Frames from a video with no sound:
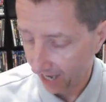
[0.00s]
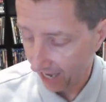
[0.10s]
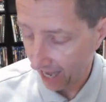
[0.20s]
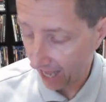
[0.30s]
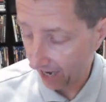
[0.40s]

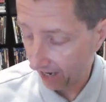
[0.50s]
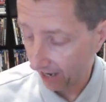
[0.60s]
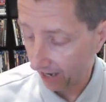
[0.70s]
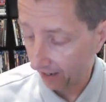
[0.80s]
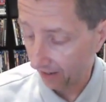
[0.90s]
And
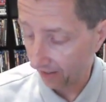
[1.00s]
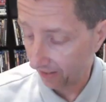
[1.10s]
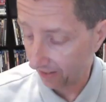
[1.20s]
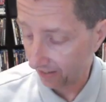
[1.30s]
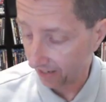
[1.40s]

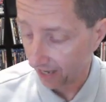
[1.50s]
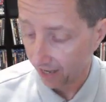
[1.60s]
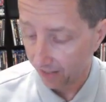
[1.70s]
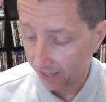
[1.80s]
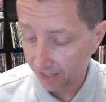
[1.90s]

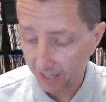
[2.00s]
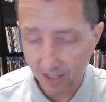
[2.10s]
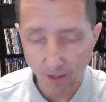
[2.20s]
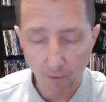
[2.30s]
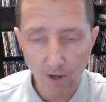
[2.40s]
this
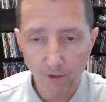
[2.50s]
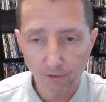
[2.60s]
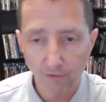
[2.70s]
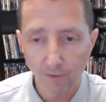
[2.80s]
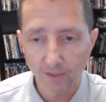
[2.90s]
is one of
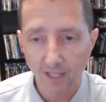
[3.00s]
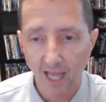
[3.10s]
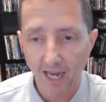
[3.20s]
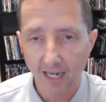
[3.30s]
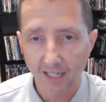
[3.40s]
those films
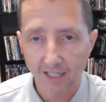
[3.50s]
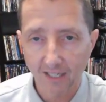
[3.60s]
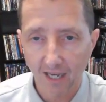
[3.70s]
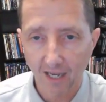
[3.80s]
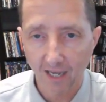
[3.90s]
that it's
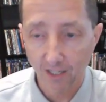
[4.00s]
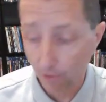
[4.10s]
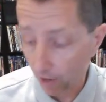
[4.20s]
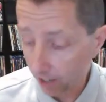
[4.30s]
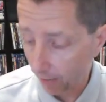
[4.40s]

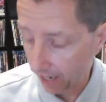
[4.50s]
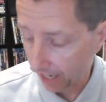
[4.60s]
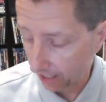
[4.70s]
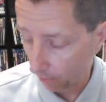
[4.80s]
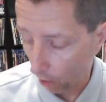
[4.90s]
directed by
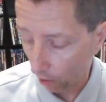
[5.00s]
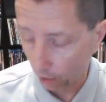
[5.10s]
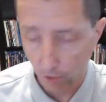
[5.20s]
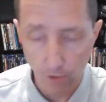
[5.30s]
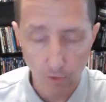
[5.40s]
Nancy
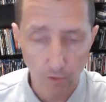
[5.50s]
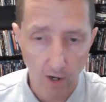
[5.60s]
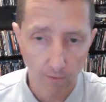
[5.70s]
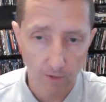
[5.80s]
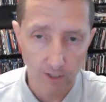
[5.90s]
Walker, who
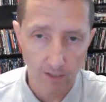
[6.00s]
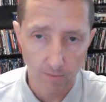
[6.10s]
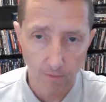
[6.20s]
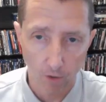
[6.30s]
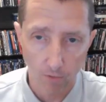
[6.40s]
was
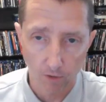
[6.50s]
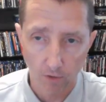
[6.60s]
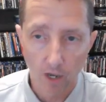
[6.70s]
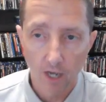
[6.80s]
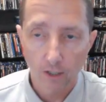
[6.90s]
known
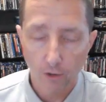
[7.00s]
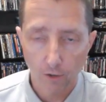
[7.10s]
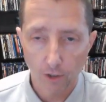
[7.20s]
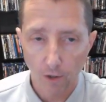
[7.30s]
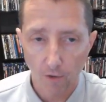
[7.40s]
to
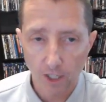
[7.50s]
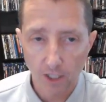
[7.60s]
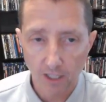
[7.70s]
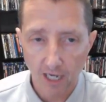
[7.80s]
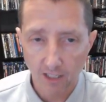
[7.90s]
certain
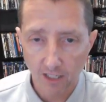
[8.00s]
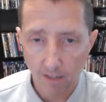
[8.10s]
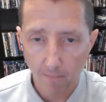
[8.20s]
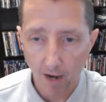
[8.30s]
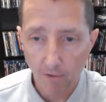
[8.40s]
generations as
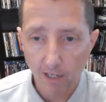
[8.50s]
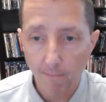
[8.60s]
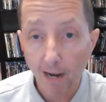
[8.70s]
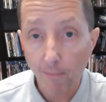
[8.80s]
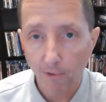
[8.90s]
the Bounty
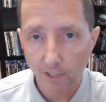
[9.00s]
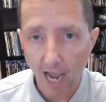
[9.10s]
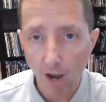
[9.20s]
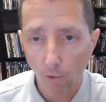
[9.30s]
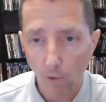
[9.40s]
paper
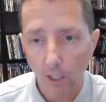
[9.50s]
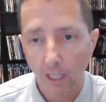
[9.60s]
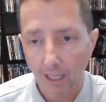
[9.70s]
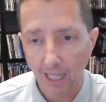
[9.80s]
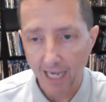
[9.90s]
towel
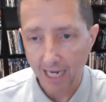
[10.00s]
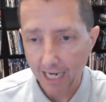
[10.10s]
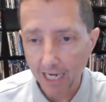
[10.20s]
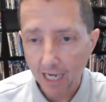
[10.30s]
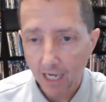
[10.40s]

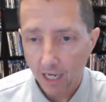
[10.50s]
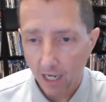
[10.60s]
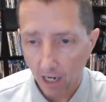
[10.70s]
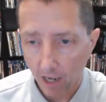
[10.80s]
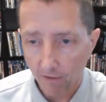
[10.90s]
lady
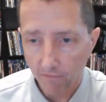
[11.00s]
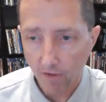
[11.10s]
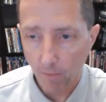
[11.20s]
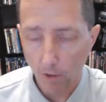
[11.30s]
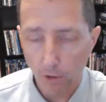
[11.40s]
in a lot of
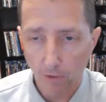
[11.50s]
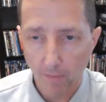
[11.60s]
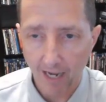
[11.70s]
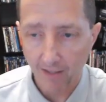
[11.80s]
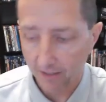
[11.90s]
commercials
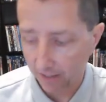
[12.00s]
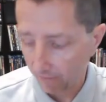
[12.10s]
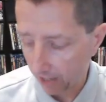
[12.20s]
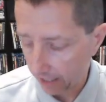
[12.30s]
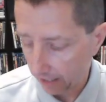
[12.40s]
back in the
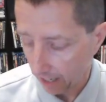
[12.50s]
70s.